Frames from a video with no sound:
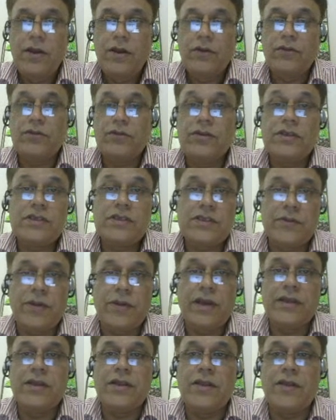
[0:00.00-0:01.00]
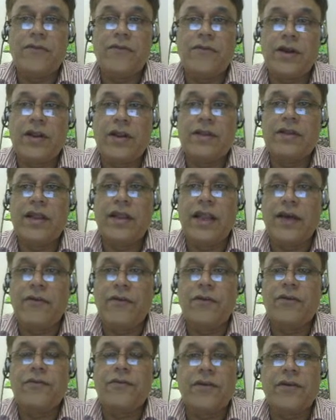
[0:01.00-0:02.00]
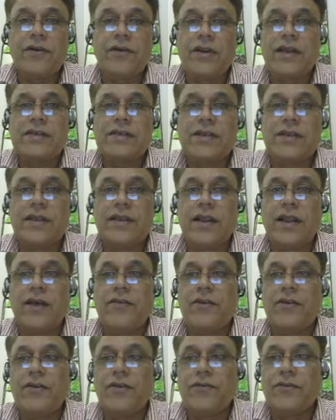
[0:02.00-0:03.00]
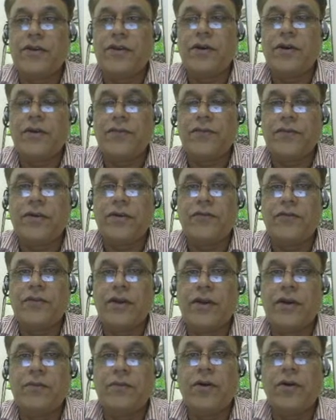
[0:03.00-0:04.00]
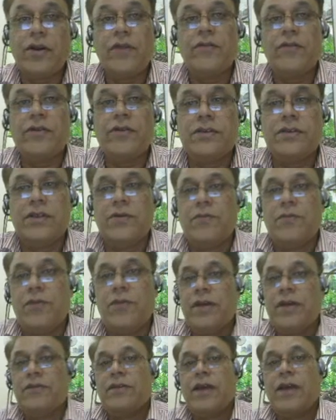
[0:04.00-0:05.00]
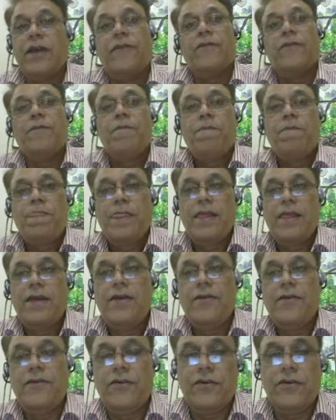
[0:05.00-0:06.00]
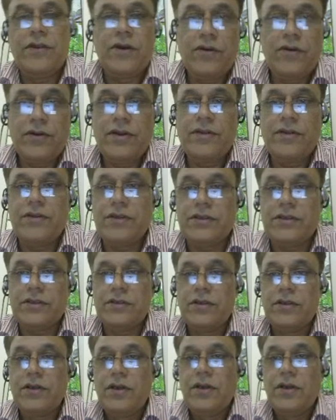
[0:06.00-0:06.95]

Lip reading: so just imagine what is the level of interest and the level of the motivation the employees have for the organization.